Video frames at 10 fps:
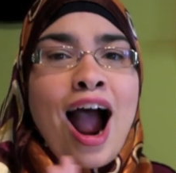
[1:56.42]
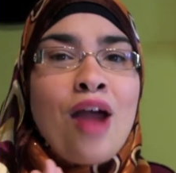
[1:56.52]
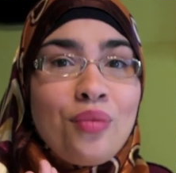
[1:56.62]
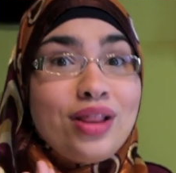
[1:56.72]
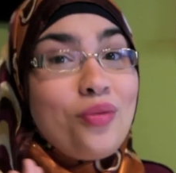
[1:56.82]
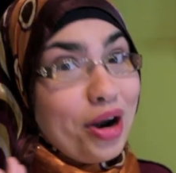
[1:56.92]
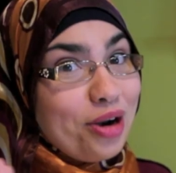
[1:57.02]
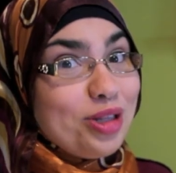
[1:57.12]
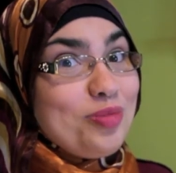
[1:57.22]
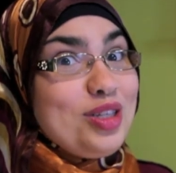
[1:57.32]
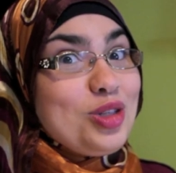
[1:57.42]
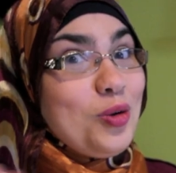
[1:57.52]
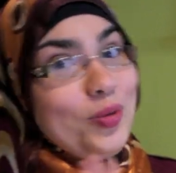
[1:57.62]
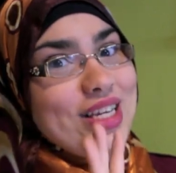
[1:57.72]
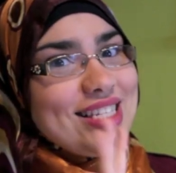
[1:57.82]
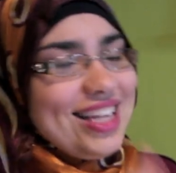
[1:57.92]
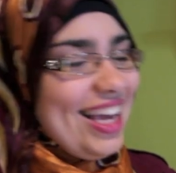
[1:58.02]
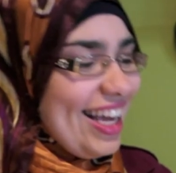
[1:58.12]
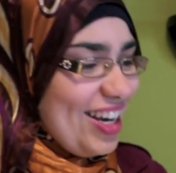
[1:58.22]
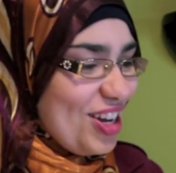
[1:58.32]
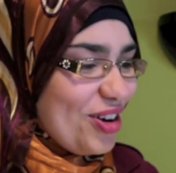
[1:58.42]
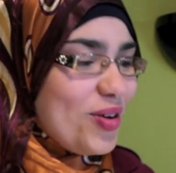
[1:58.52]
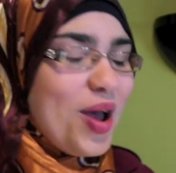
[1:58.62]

I really want her to be squeezed in, you know?